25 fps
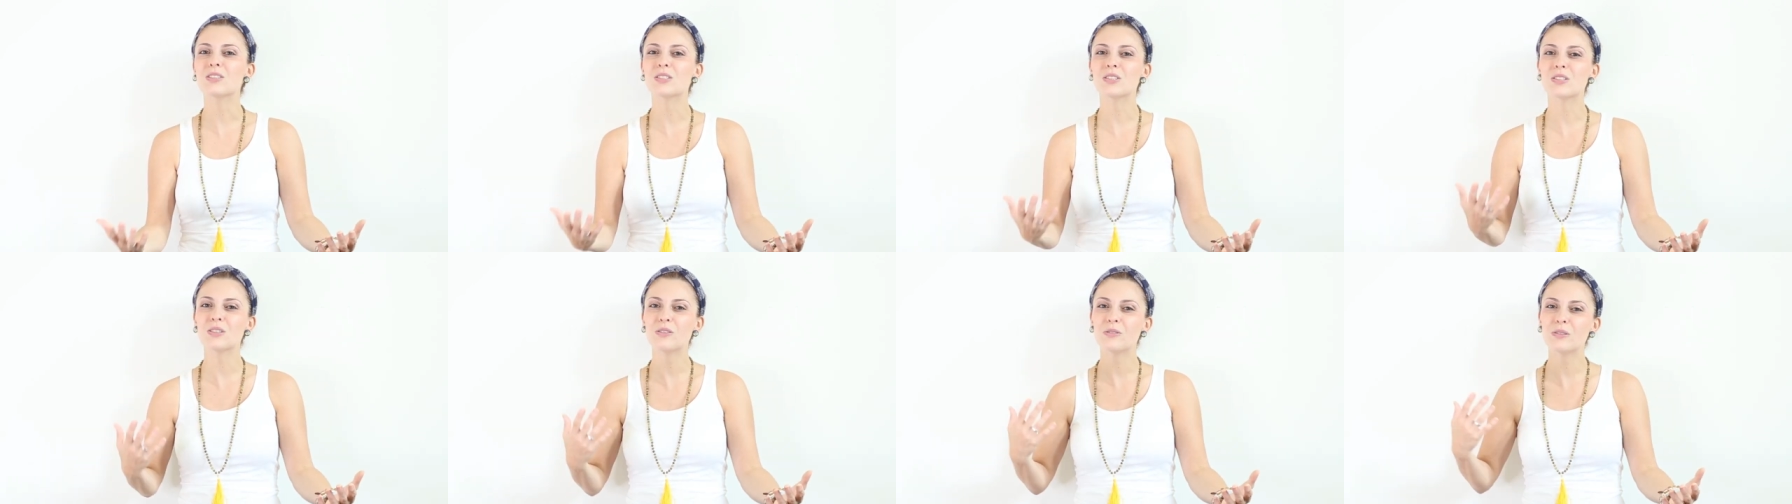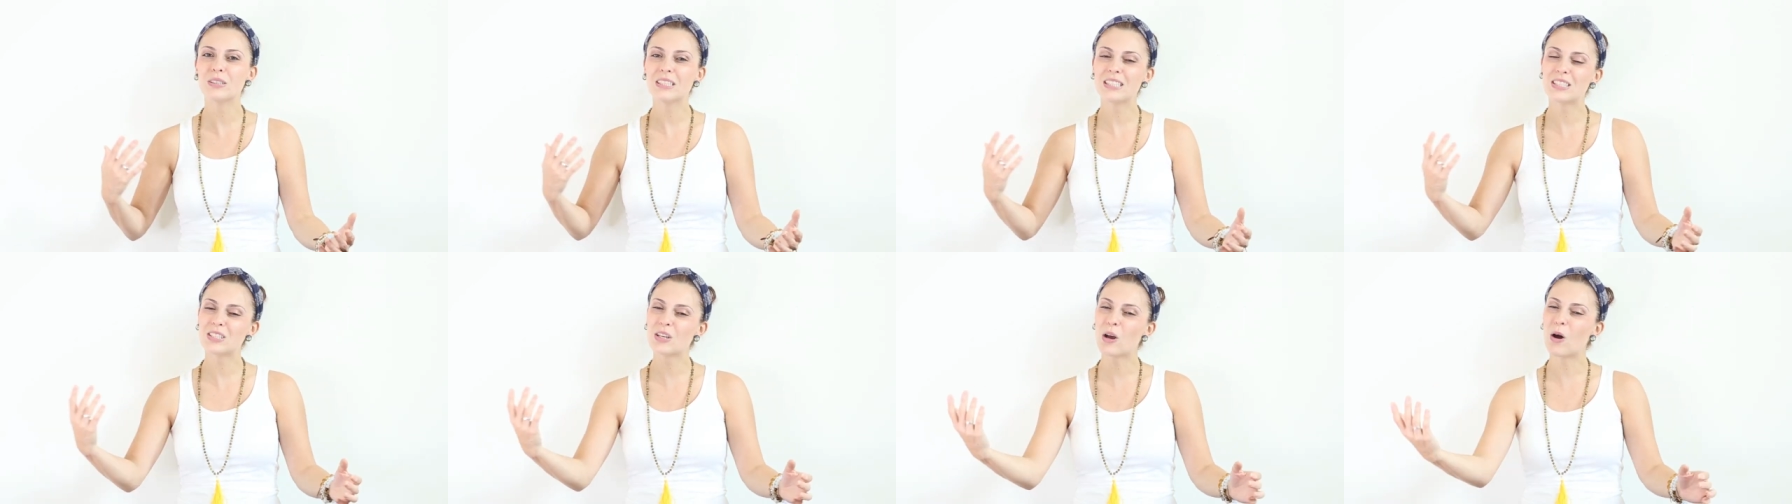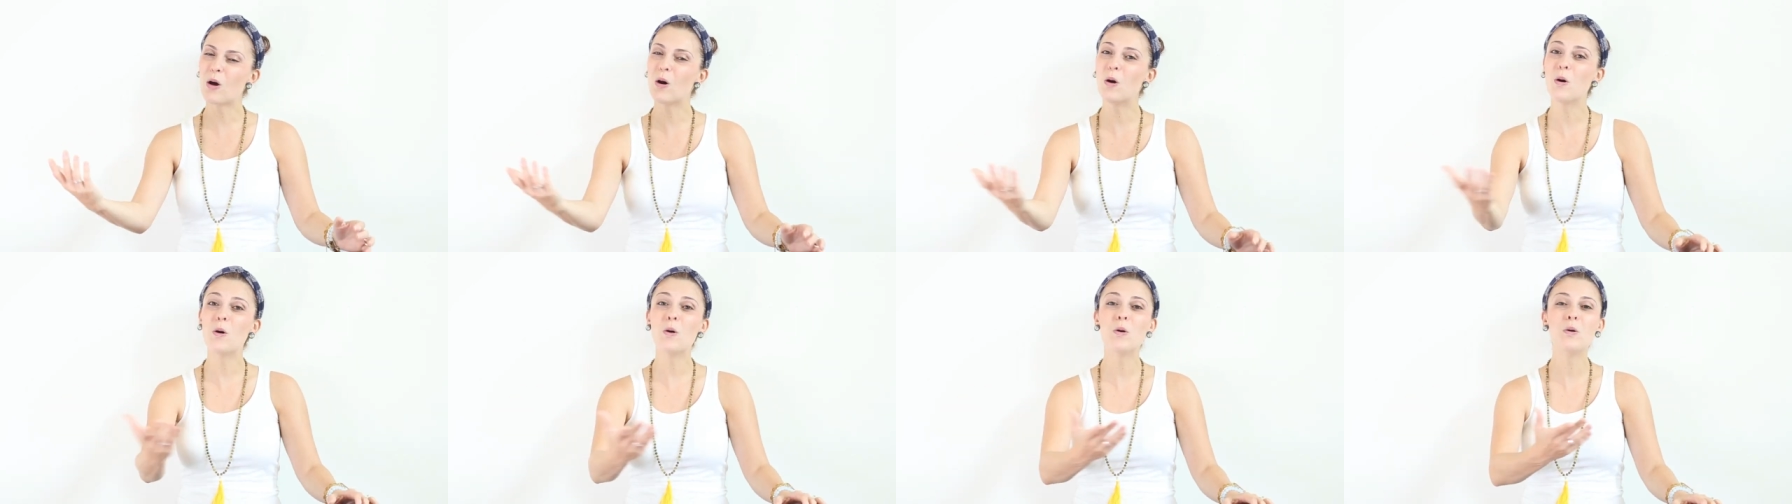So it's
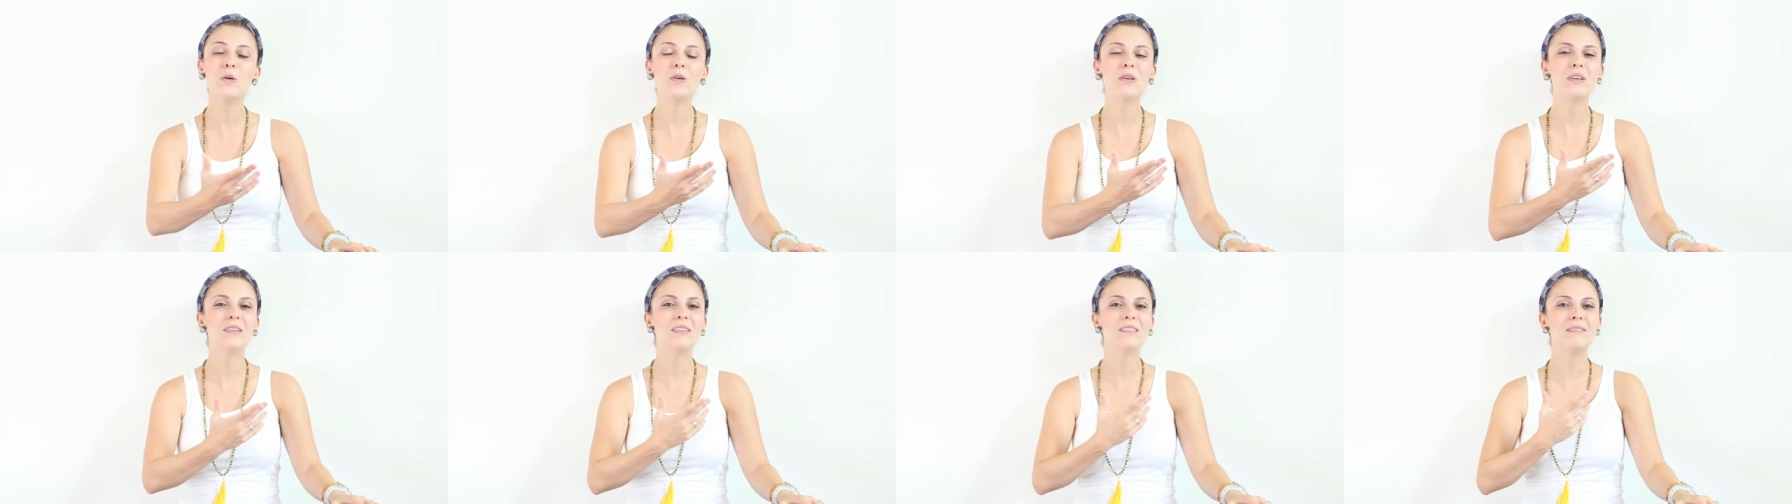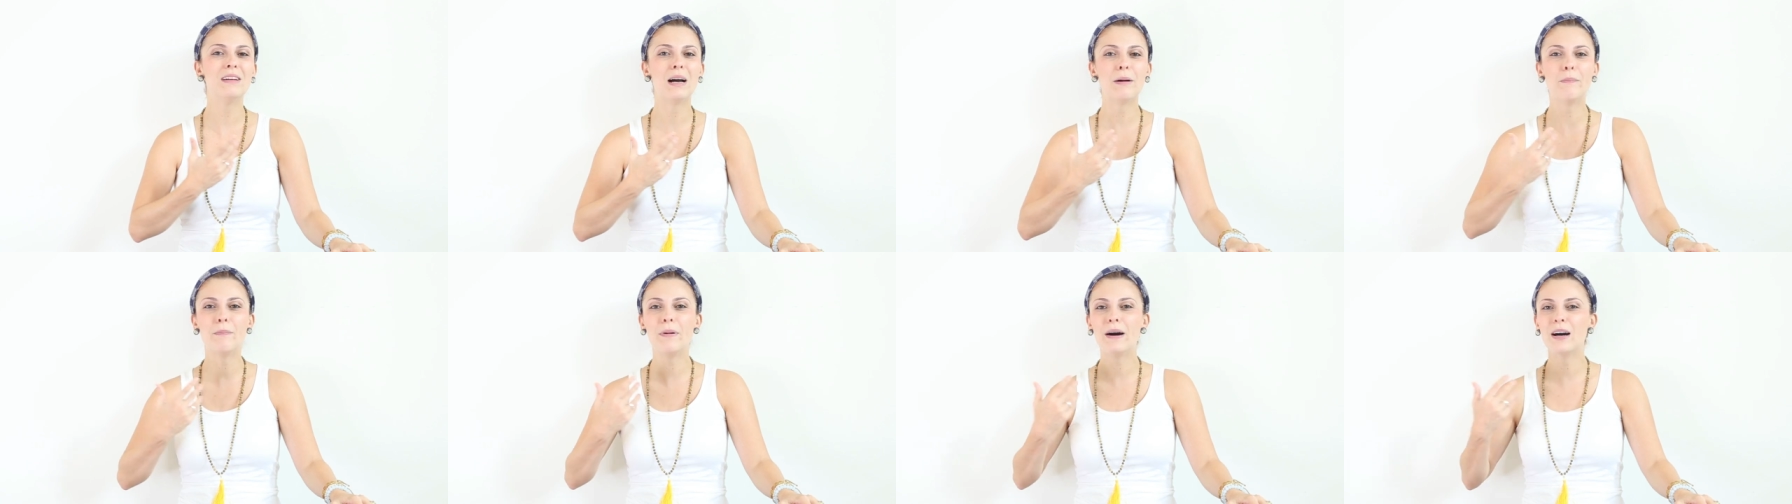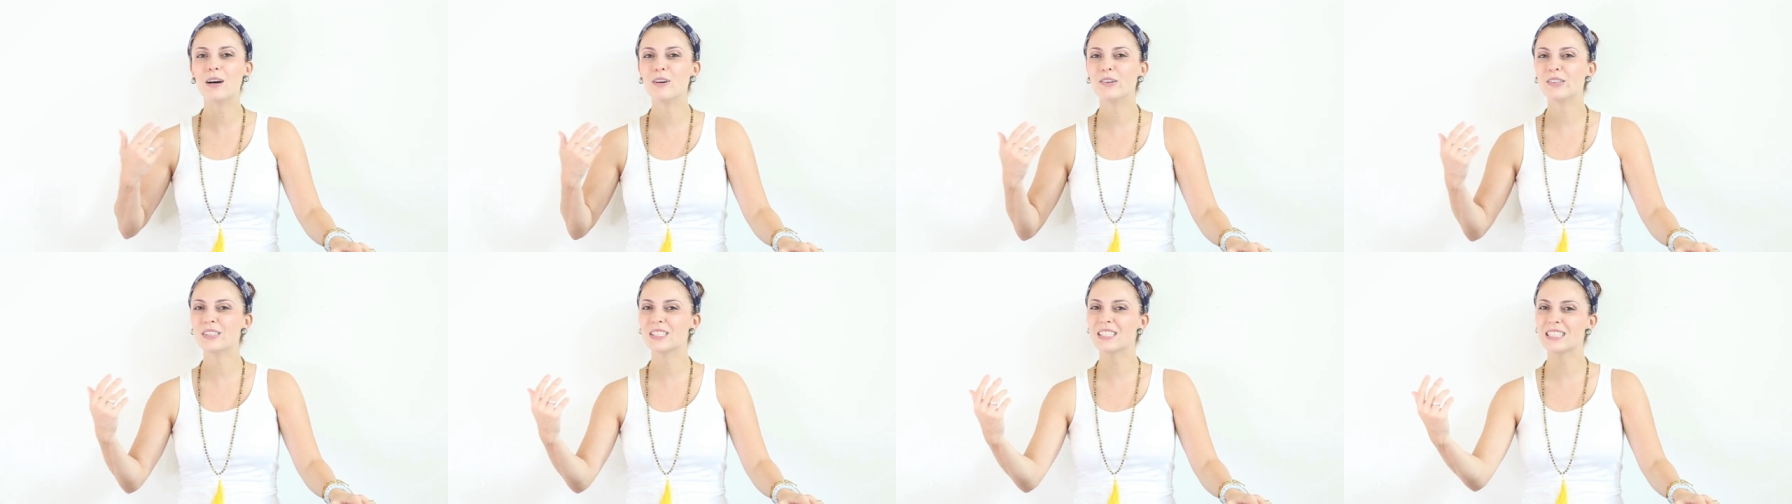all
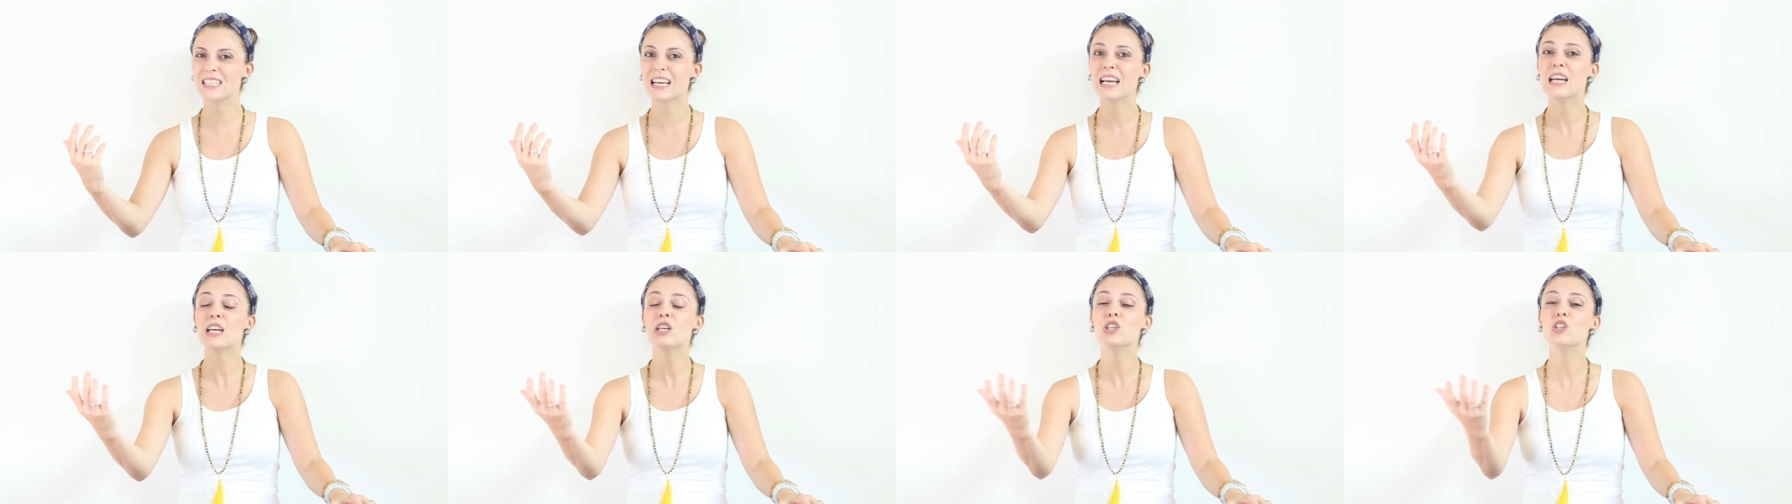about